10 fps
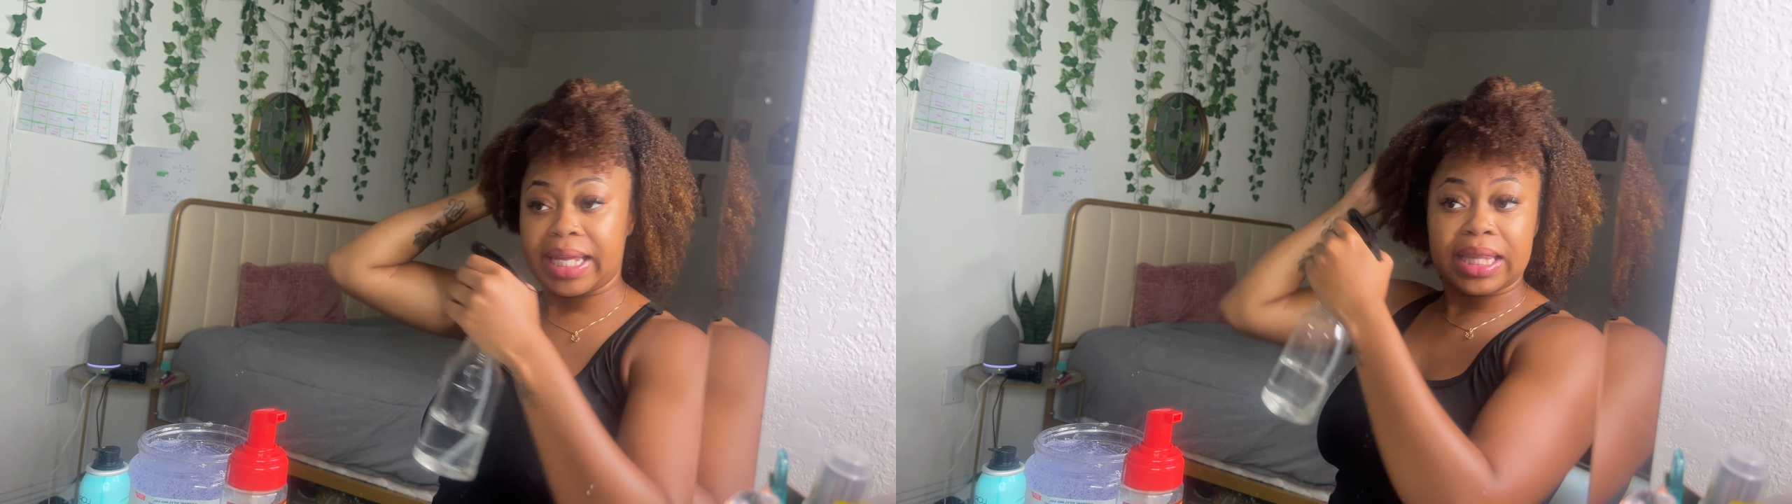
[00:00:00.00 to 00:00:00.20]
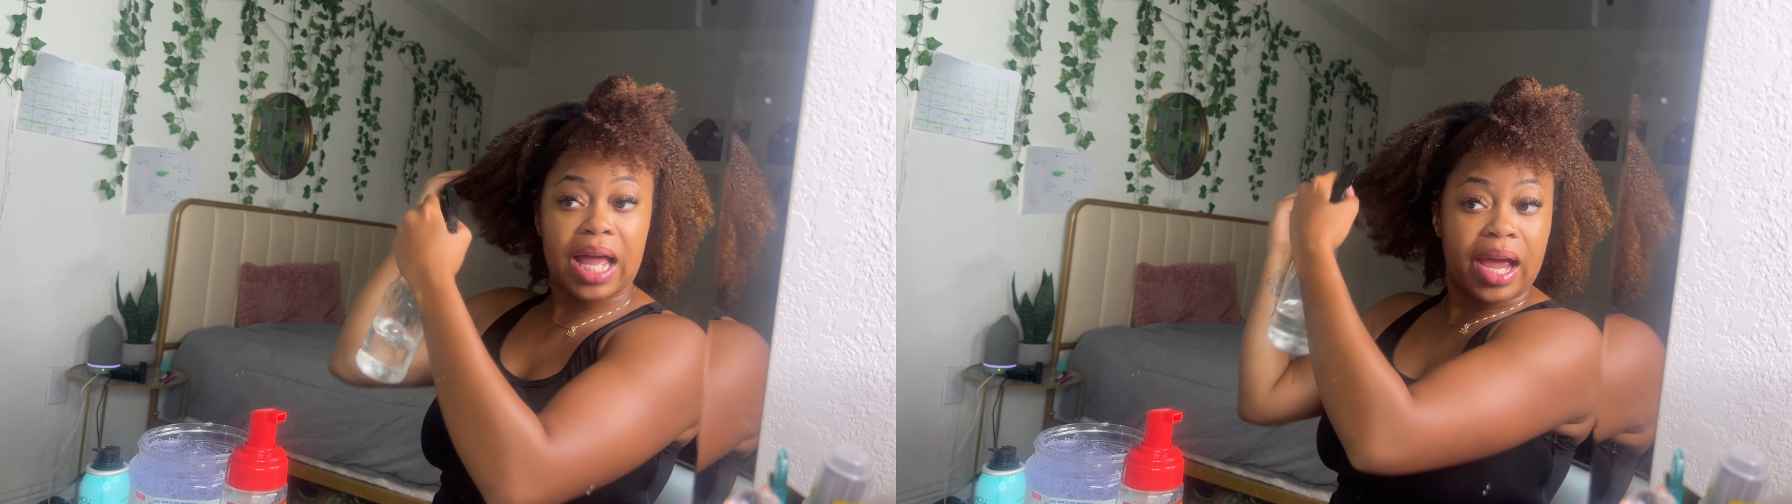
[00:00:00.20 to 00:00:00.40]

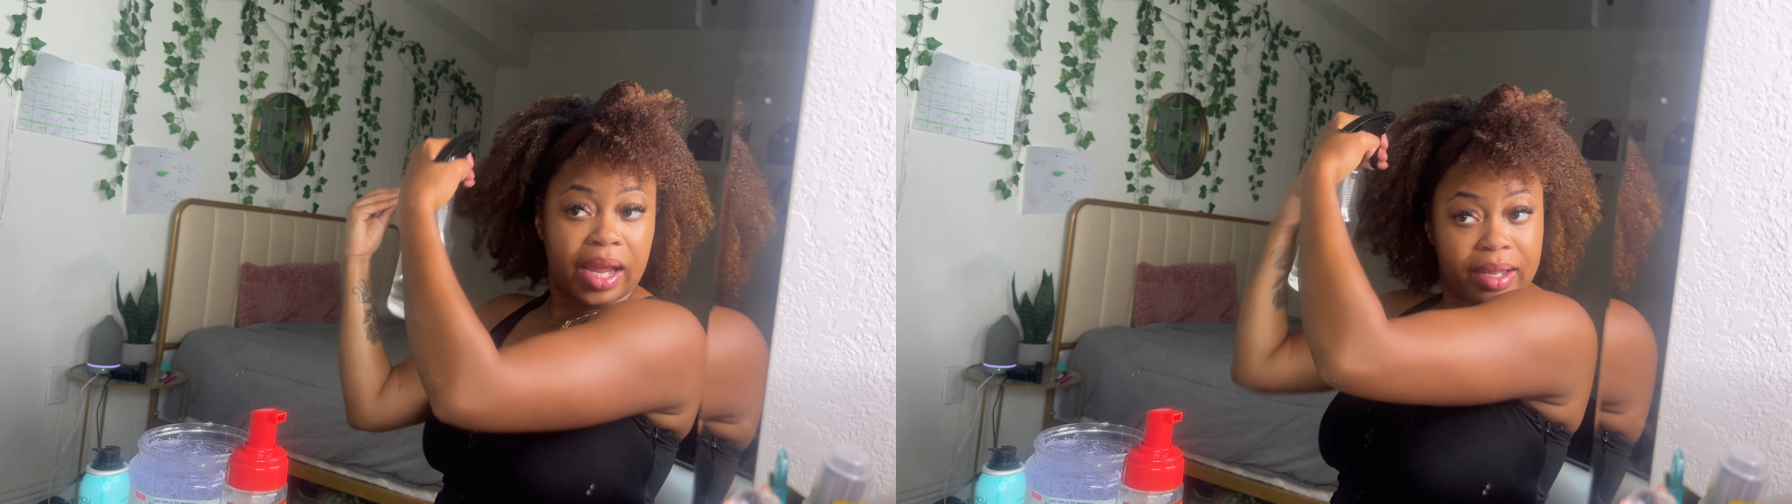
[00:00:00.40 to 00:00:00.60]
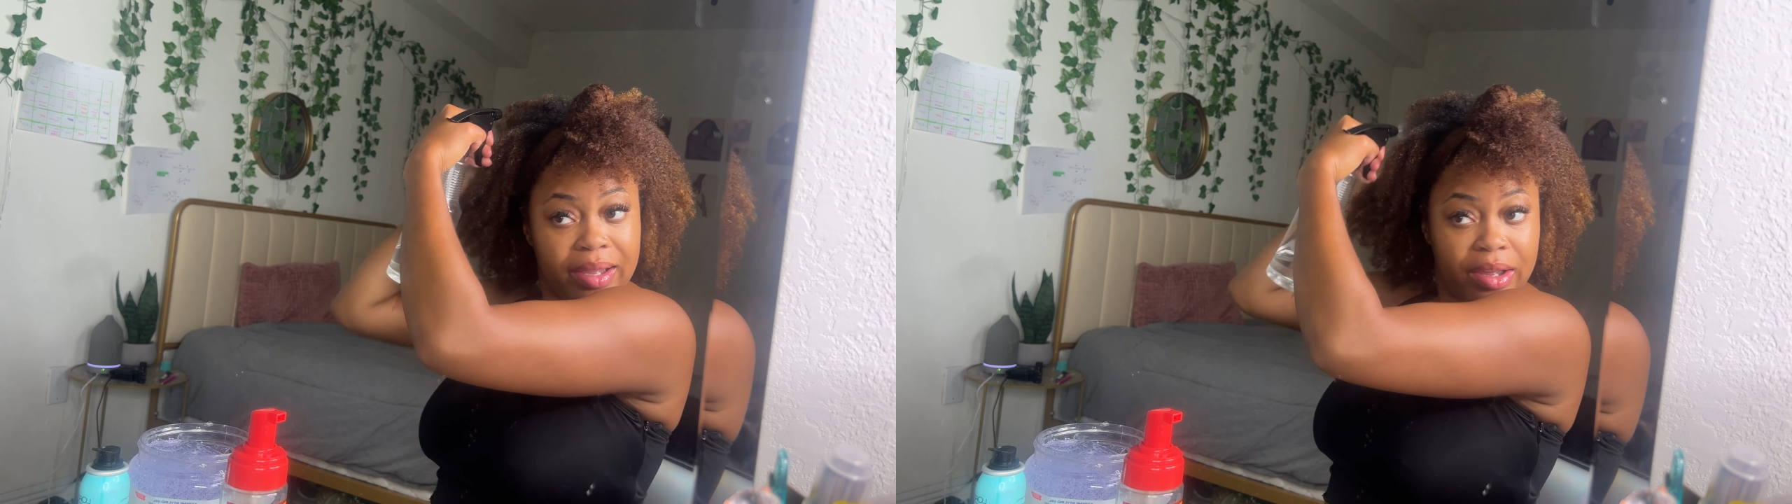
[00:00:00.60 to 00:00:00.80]

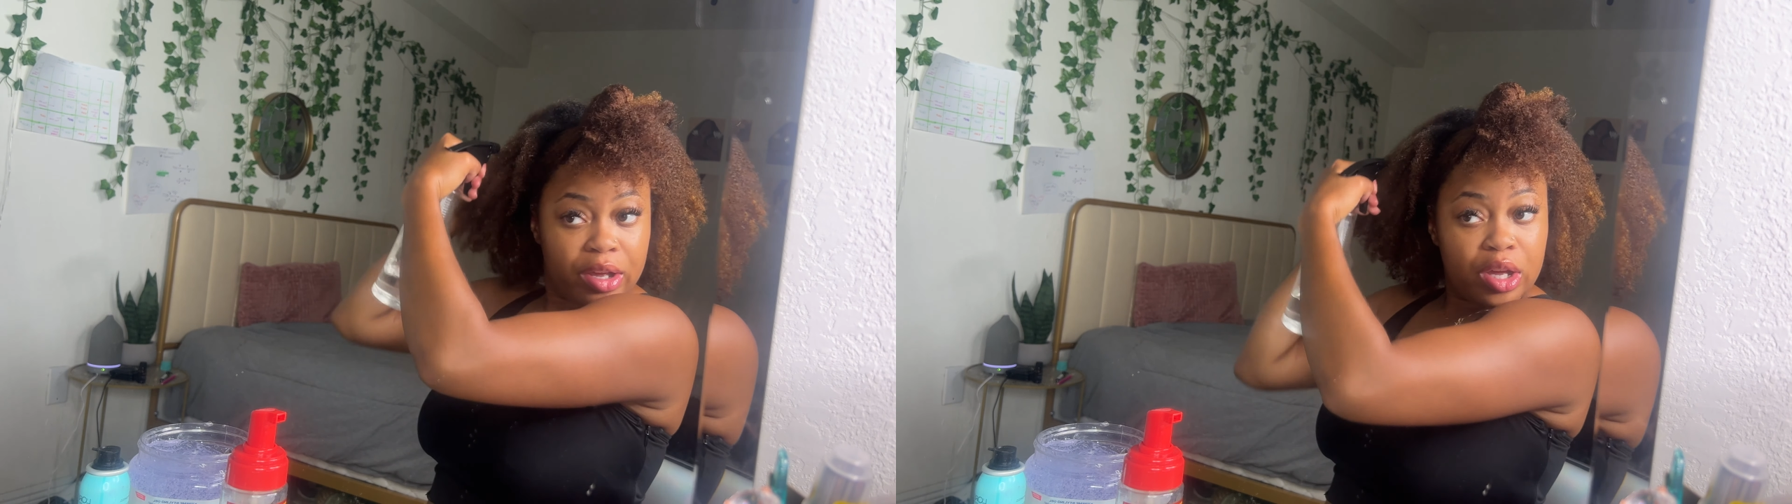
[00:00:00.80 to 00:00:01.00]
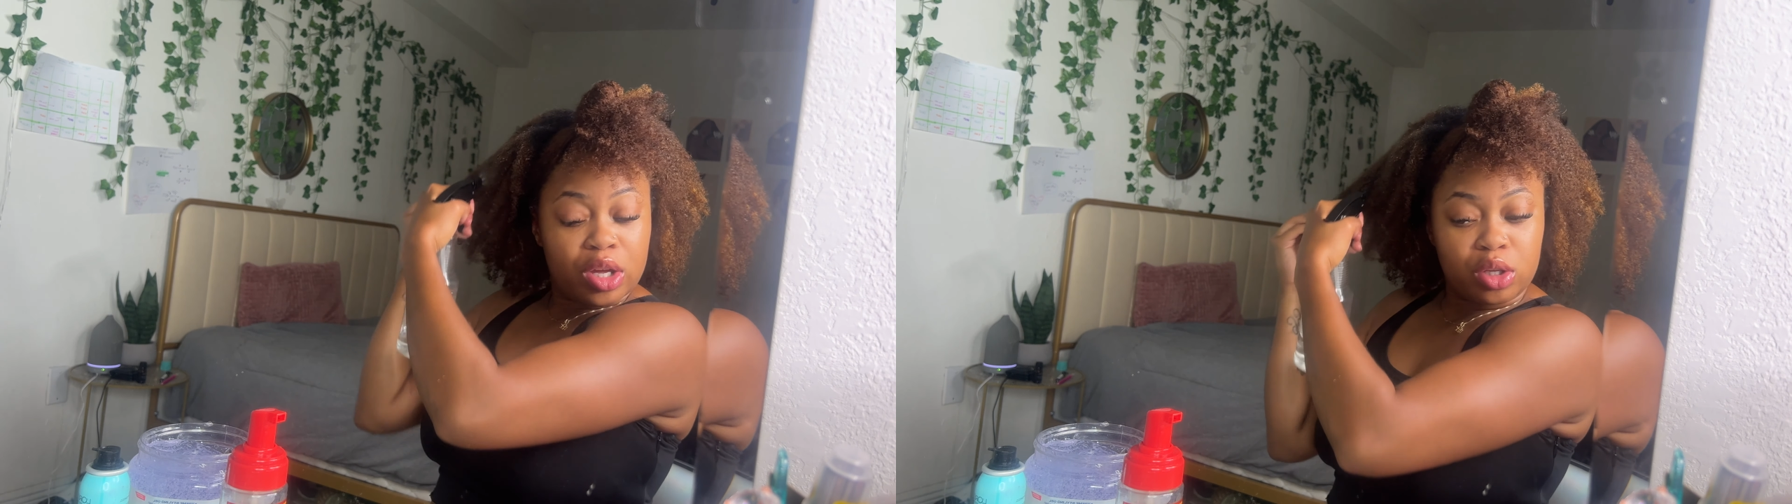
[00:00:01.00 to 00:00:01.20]
Like,
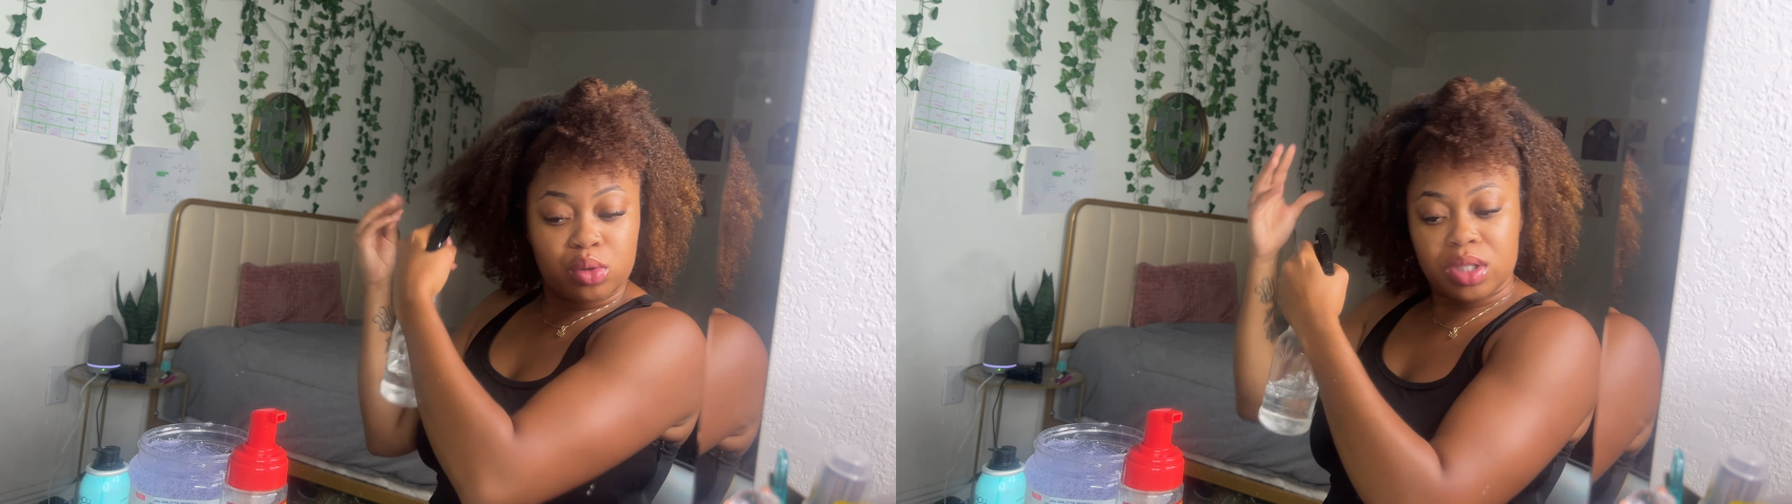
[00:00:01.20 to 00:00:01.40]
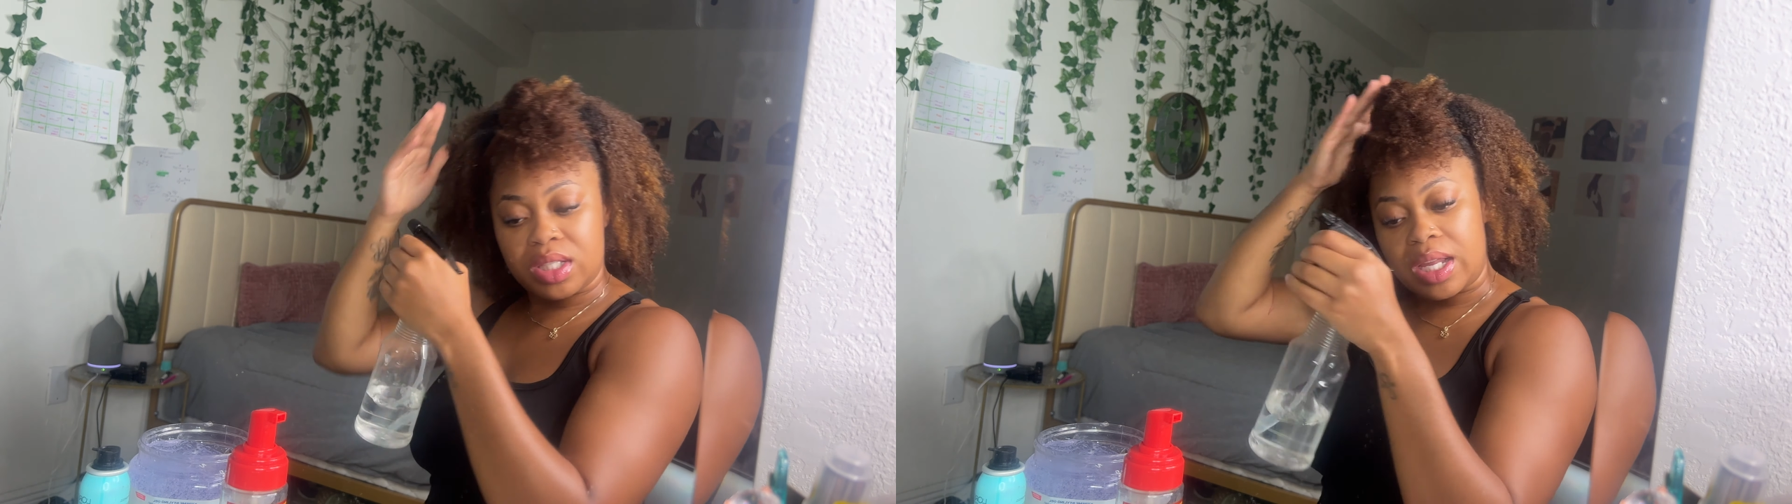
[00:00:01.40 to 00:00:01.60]
you
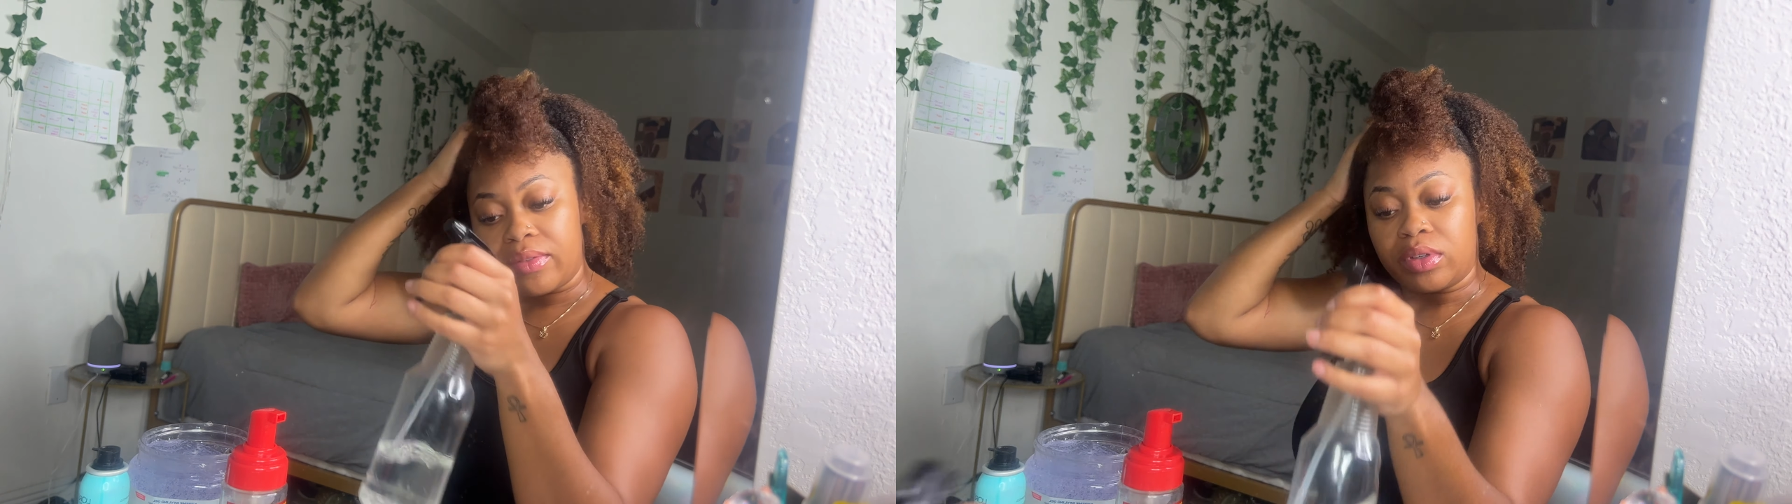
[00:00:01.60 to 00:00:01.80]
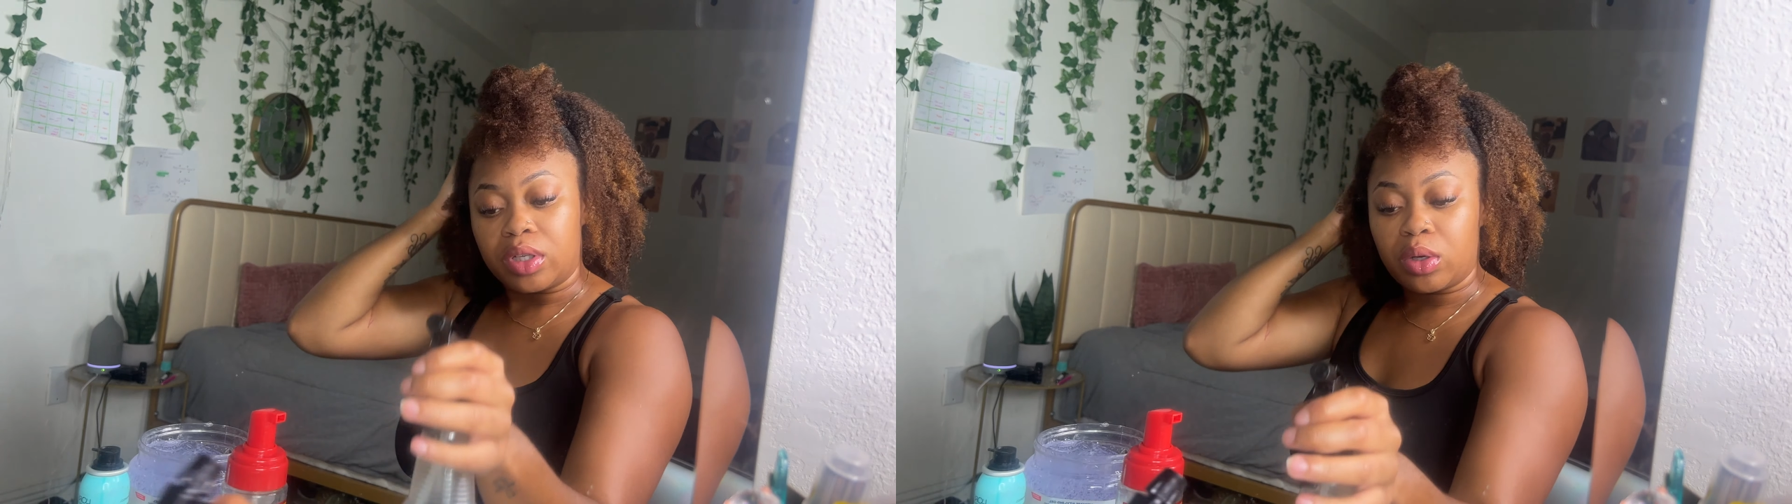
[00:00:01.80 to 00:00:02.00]
just
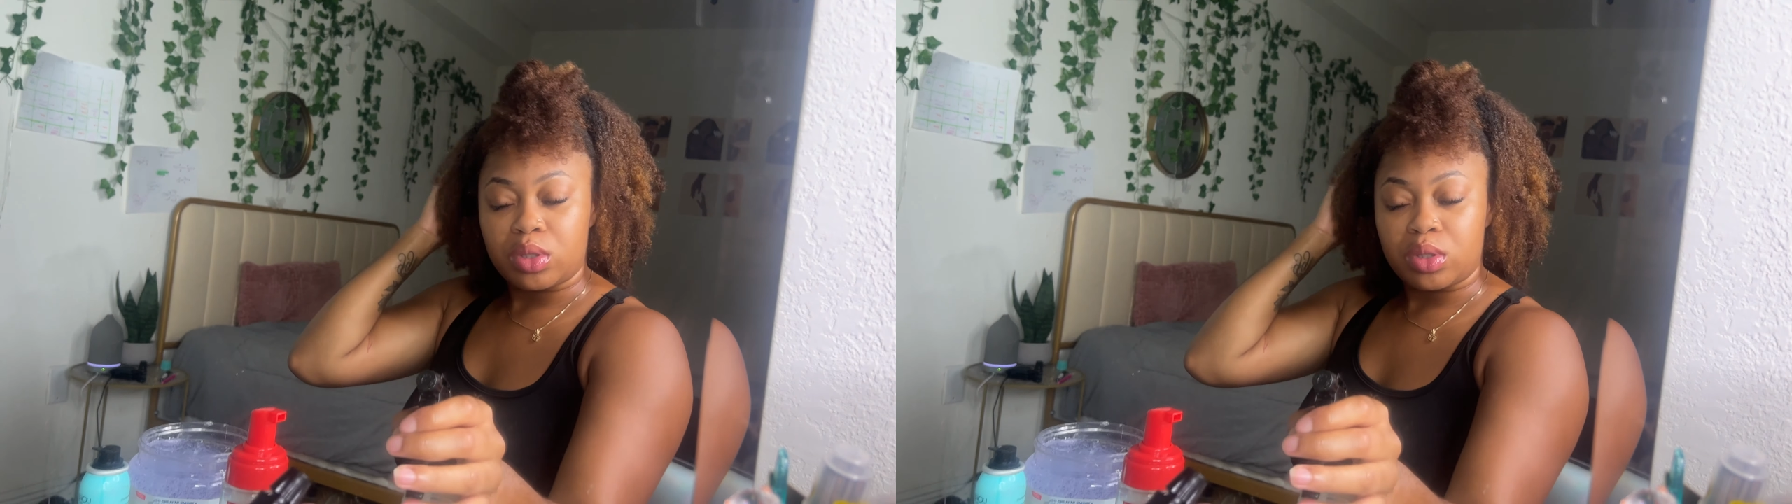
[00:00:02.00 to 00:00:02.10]
never know.